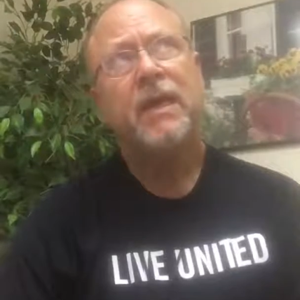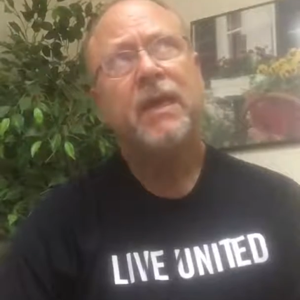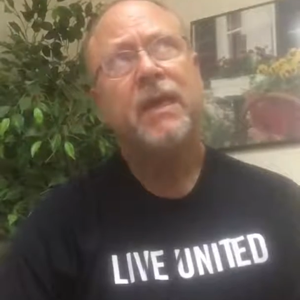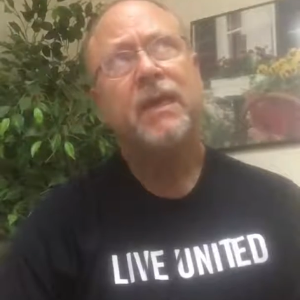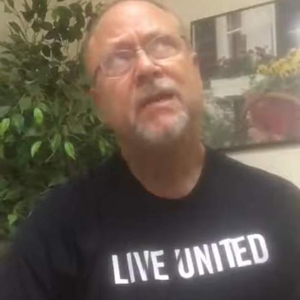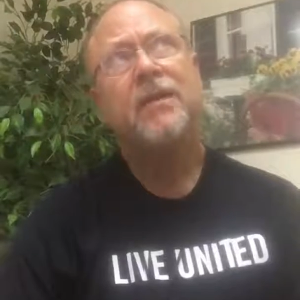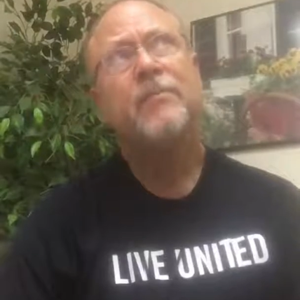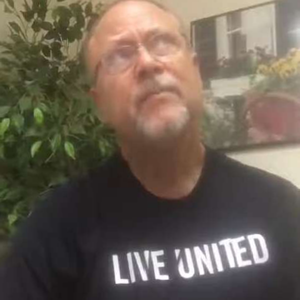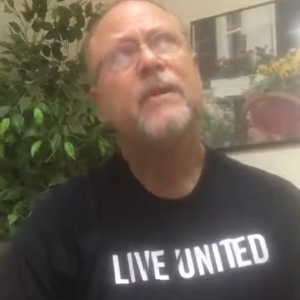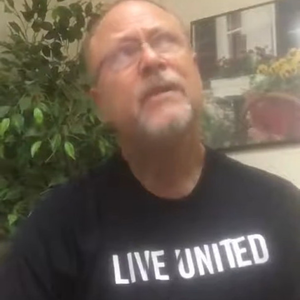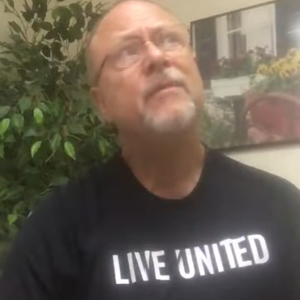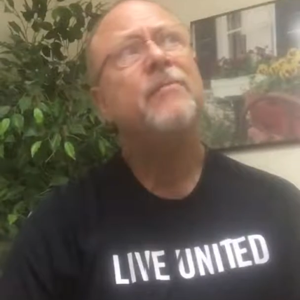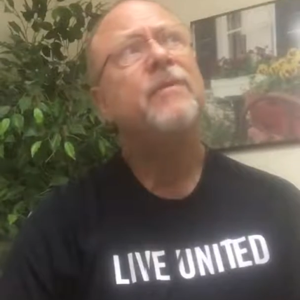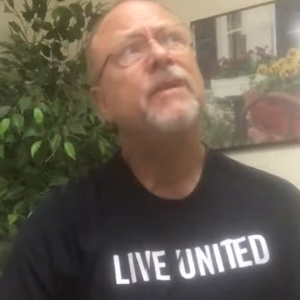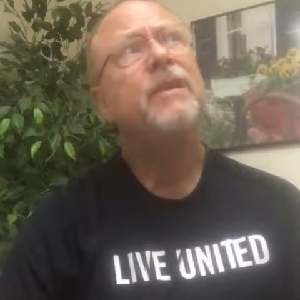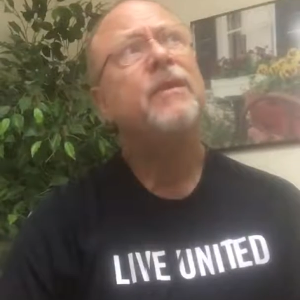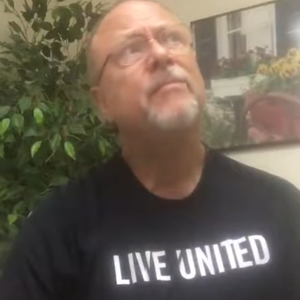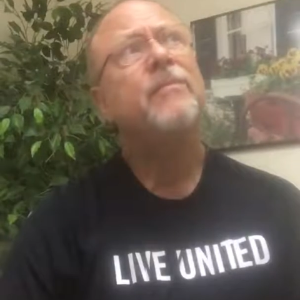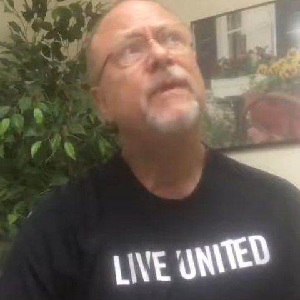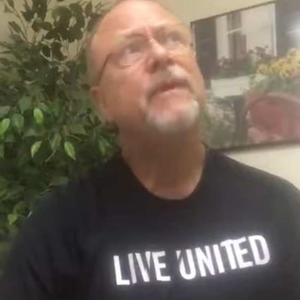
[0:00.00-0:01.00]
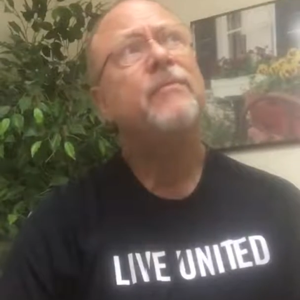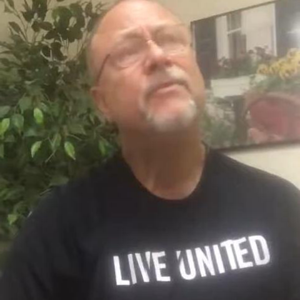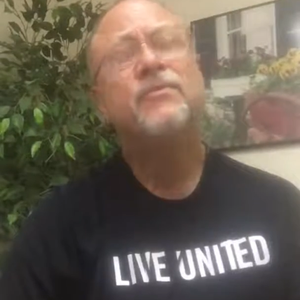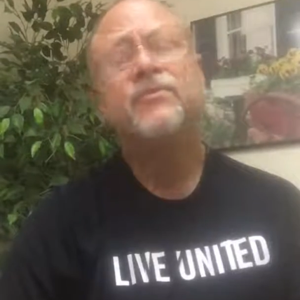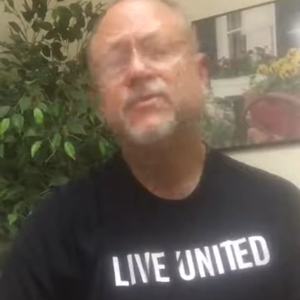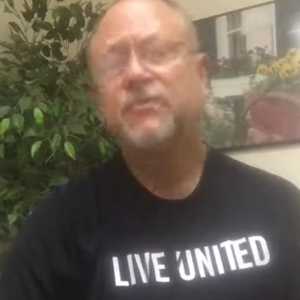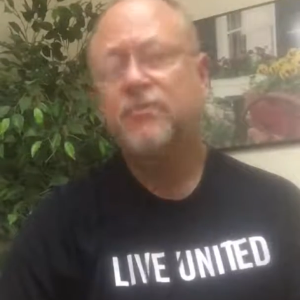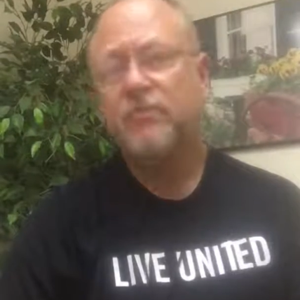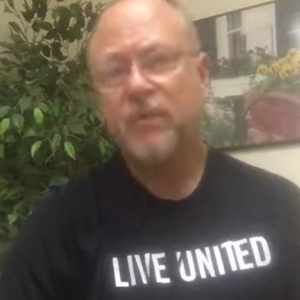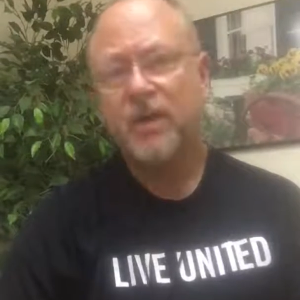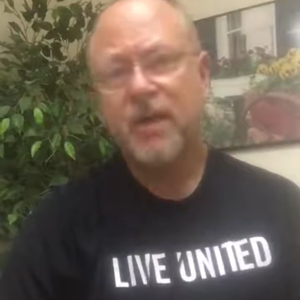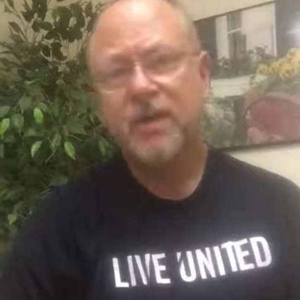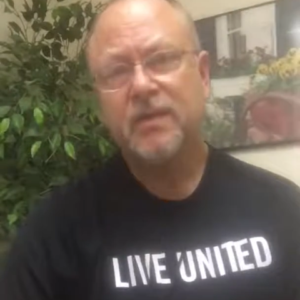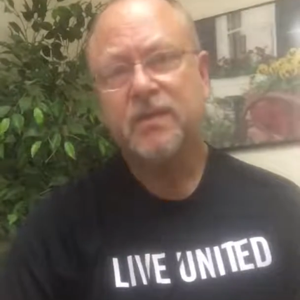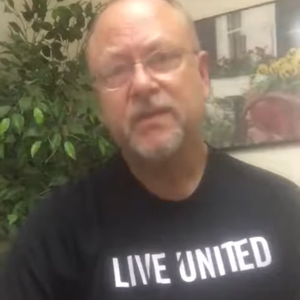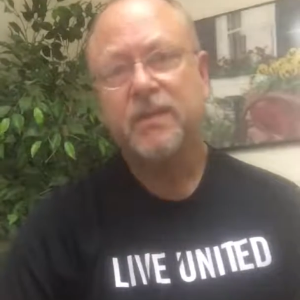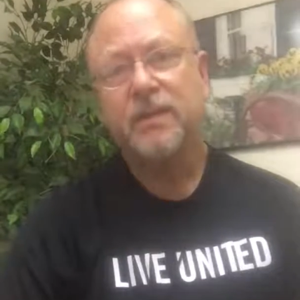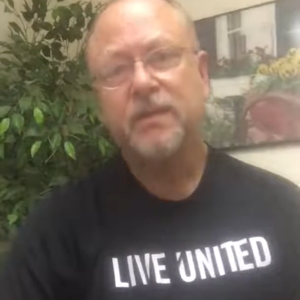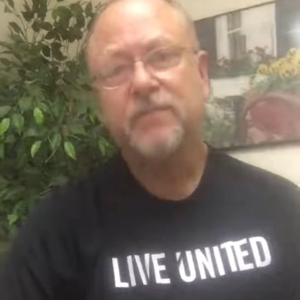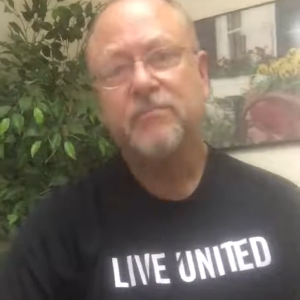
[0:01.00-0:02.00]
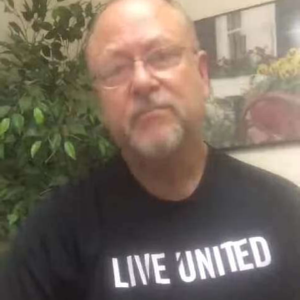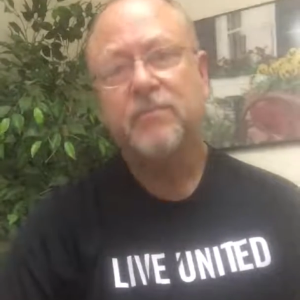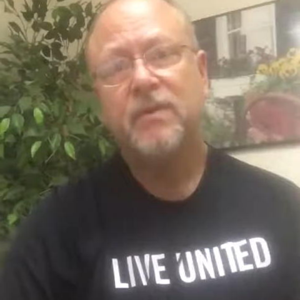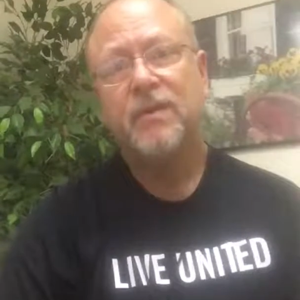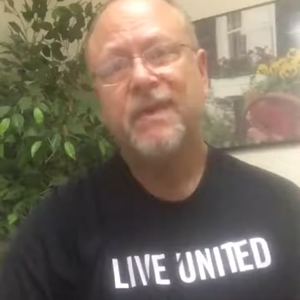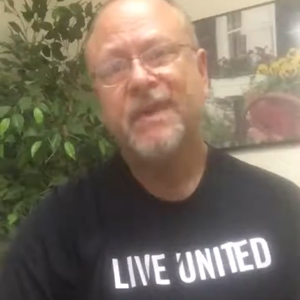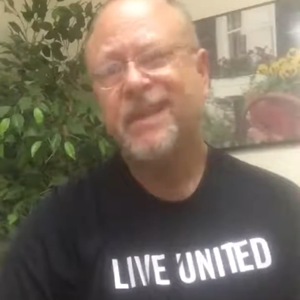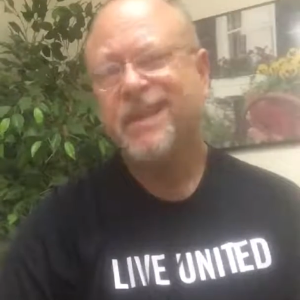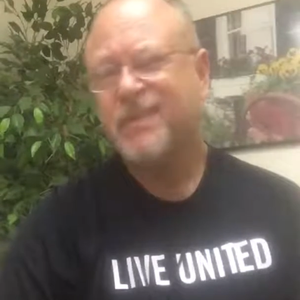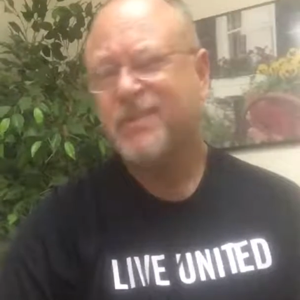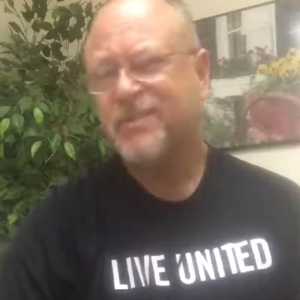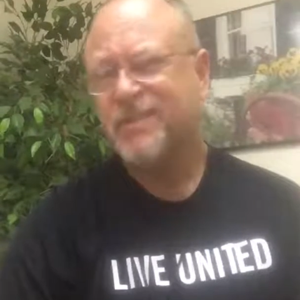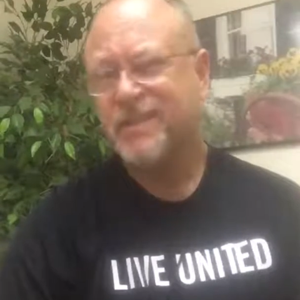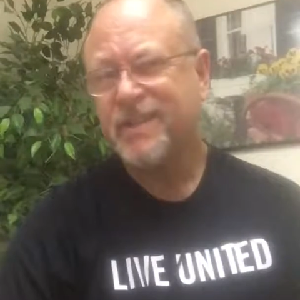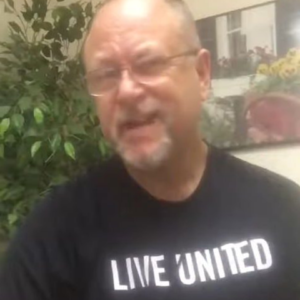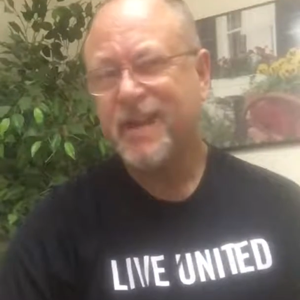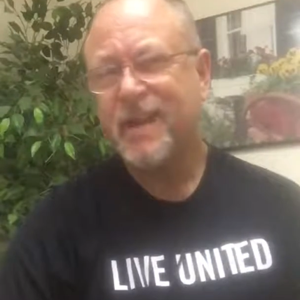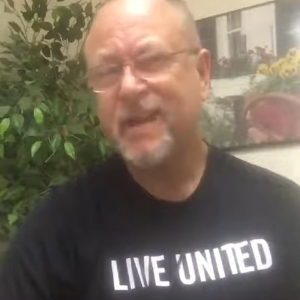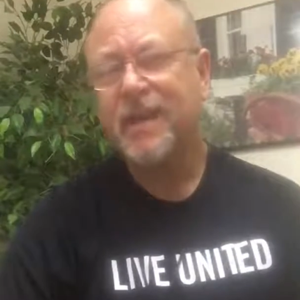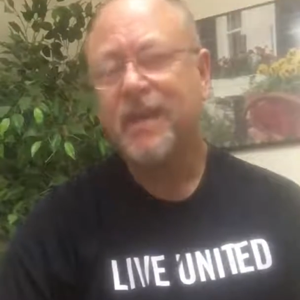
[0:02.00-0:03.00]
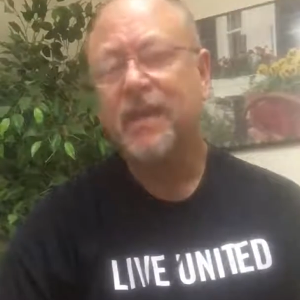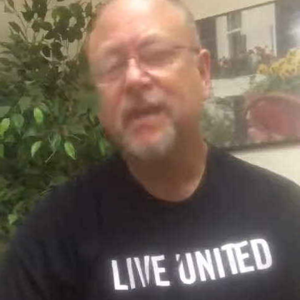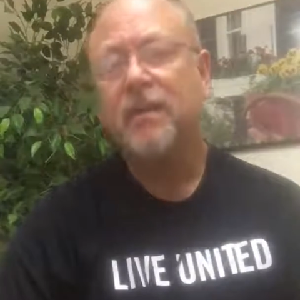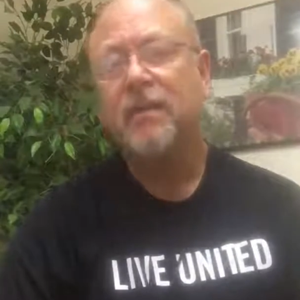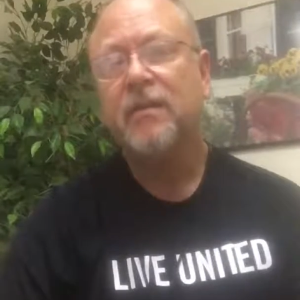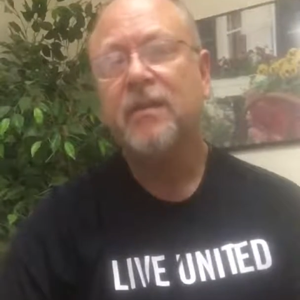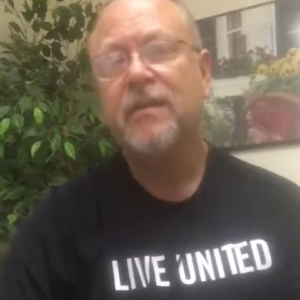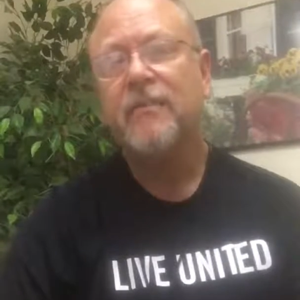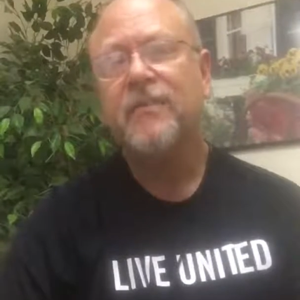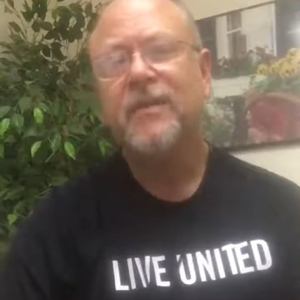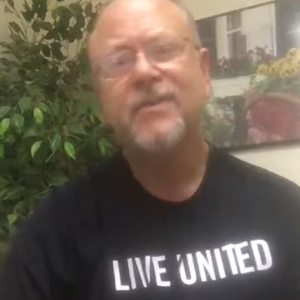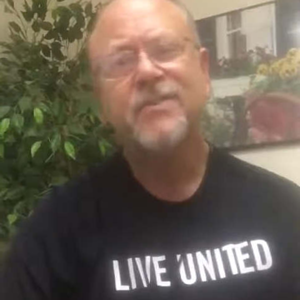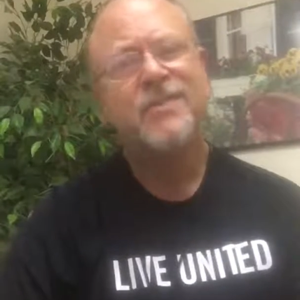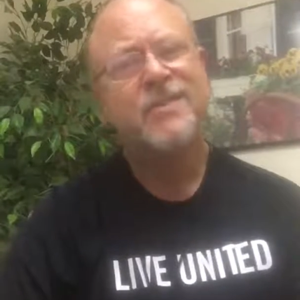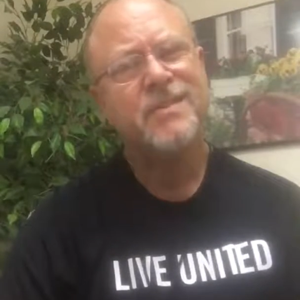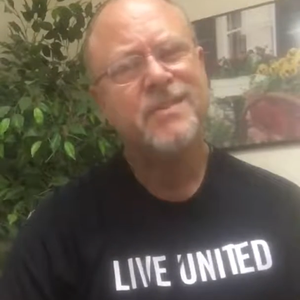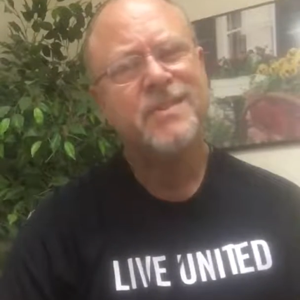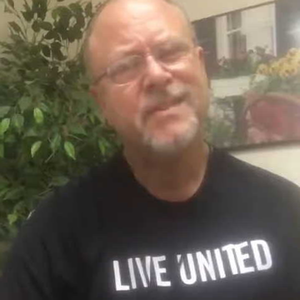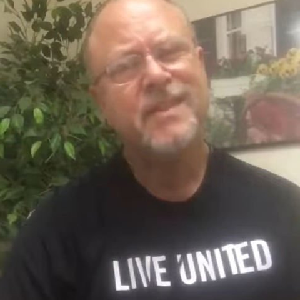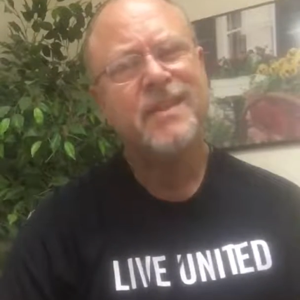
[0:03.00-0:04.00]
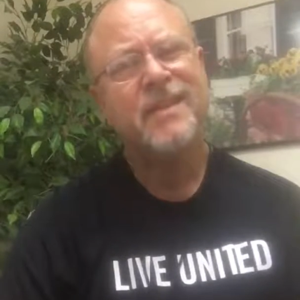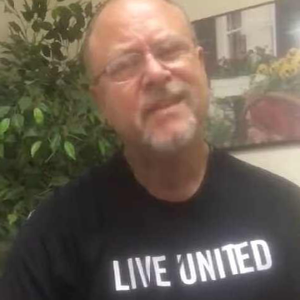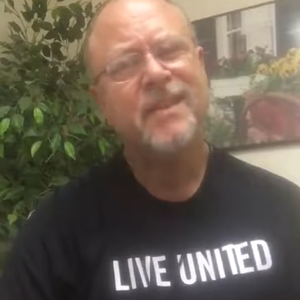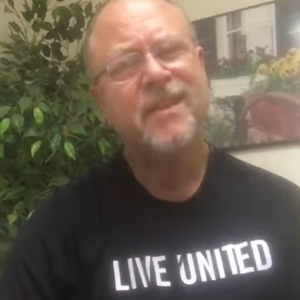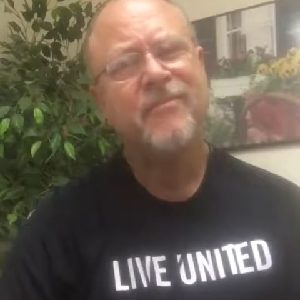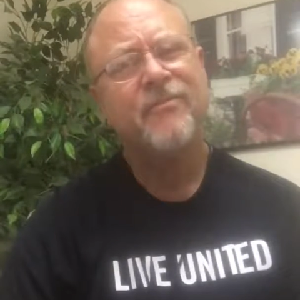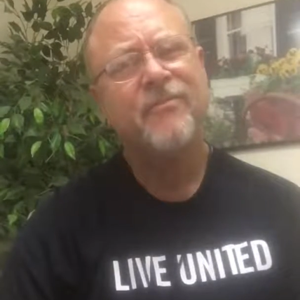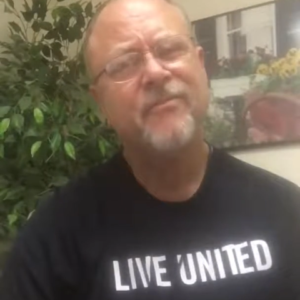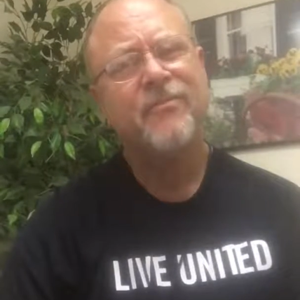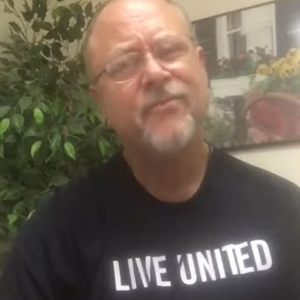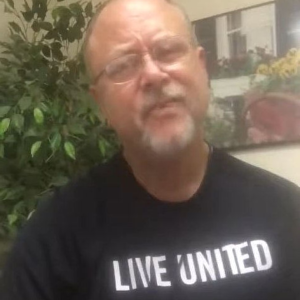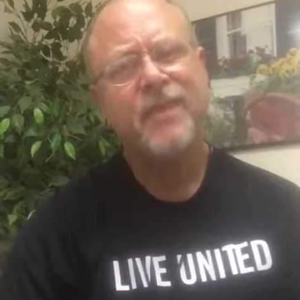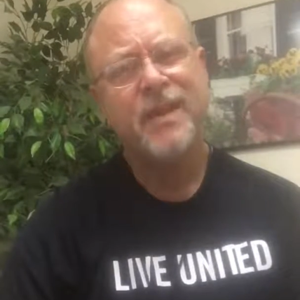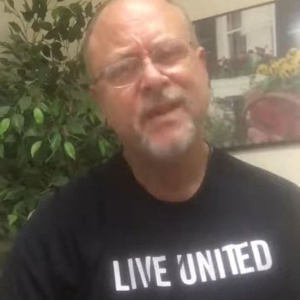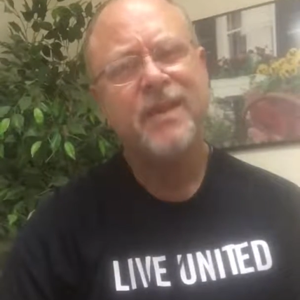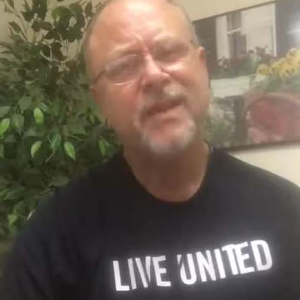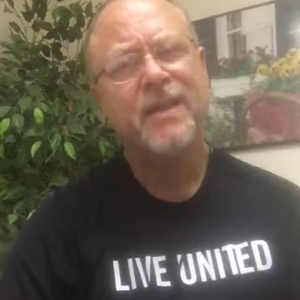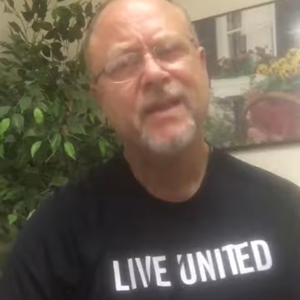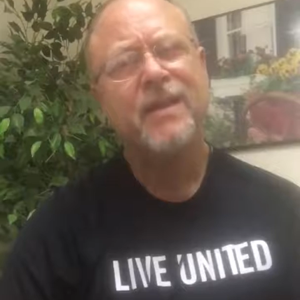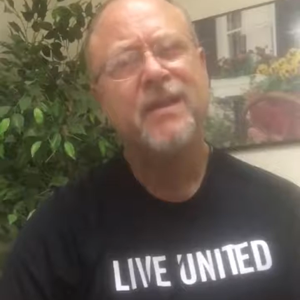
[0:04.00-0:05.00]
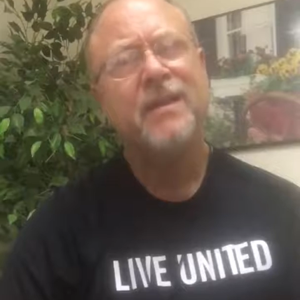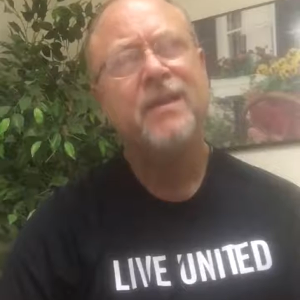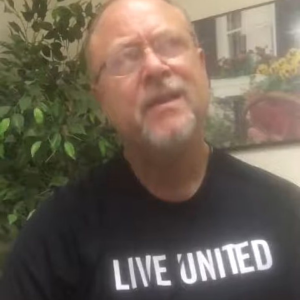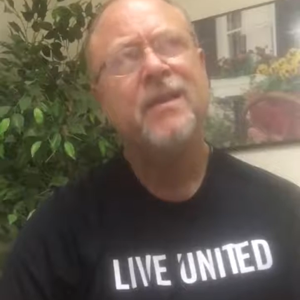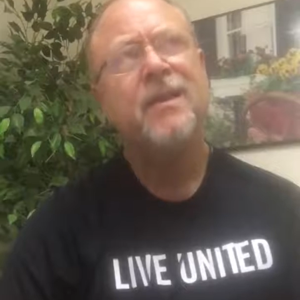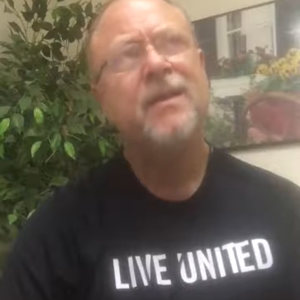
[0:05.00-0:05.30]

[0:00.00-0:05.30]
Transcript: It could be the many people struggling each day that just need a friendly